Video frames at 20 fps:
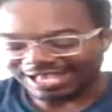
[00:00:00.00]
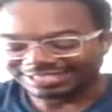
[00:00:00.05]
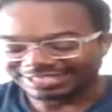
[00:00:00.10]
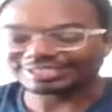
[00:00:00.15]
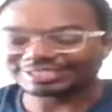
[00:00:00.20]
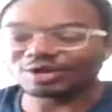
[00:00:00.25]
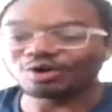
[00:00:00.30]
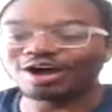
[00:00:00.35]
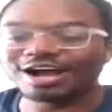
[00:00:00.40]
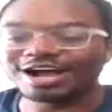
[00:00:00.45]

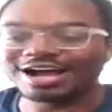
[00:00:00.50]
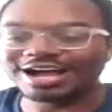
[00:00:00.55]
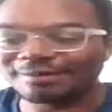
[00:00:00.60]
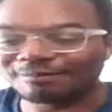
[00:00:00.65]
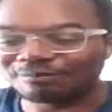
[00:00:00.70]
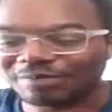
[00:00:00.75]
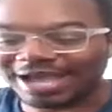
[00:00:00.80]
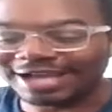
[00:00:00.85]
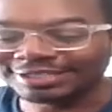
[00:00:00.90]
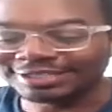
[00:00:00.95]
So
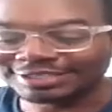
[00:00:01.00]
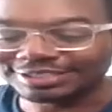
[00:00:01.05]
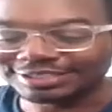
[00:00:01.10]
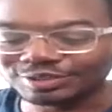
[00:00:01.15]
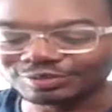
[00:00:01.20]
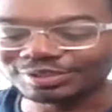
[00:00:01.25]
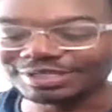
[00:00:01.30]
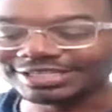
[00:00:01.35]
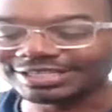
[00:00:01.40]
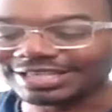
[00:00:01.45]
I used to
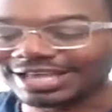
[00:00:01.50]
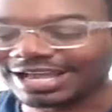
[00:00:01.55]
do these.